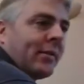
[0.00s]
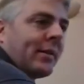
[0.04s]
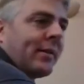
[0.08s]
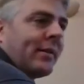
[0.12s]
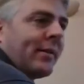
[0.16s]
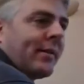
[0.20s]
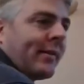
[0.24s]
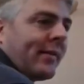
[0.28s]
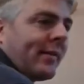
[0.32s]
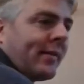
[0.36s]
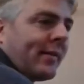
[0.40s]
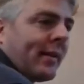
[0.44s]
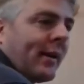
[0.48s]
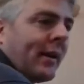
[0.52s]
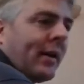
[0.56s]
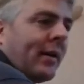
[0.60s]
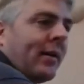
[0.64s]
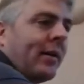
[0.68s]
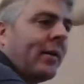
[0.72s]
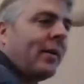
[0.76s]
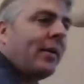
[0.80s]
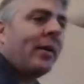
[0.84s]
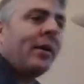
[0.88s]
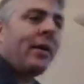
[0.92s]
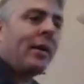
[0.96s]
because I
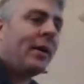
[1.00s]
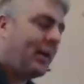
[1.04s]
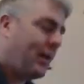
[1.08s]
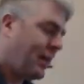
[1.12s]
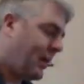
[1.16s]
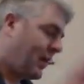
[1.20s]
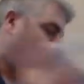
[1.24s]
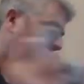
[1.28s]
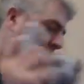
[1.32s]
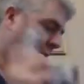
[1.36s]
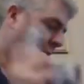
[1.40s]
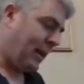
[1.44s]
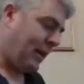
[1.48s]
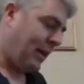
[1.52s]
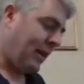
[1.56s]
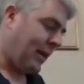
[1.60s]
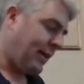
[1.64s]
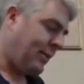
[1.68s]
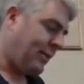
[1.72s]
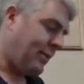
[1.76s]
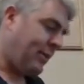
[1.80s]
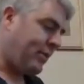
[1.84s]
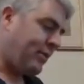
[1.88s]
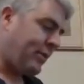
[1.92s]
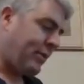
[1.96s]
think
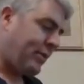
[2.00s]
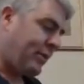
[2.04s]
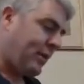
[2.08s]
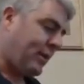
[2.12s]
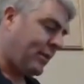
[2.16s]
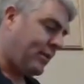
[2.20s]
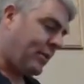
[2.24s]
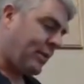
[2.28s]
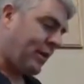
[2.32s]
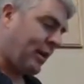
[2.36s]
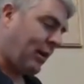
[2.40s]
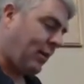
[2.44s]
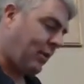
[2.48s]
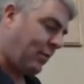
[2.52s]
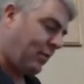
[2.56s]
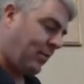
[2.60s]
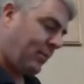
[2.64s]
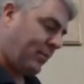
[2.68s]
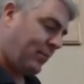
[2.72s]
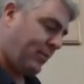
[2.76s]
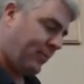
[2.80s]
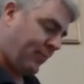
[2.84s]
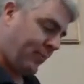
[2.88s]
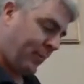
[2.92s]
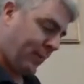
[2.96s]
it's interesting to know
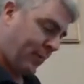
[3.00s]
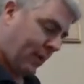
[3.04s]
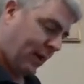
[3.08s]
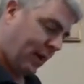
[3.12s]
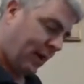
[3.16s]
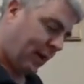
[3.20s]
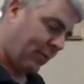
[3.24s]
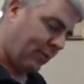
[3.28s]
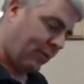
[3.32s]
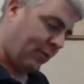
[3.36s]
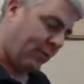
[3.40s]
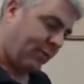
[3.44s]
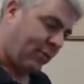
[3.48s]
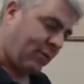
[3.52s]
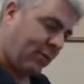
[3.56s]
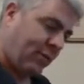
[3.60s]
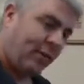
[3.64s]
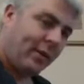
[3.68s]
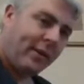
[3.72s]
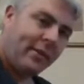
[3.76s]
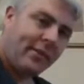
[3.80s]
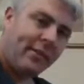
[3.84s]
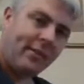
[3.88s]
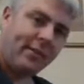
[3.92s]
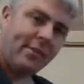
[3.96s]
how to do
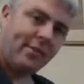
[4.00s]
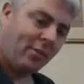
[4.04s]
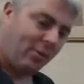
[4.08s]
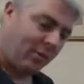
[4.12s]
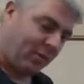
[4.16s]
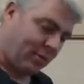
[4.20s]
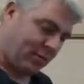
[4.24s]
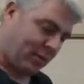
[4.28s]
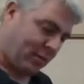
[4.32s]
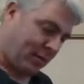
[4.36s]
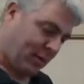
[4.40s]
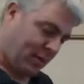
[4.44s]
this. It's not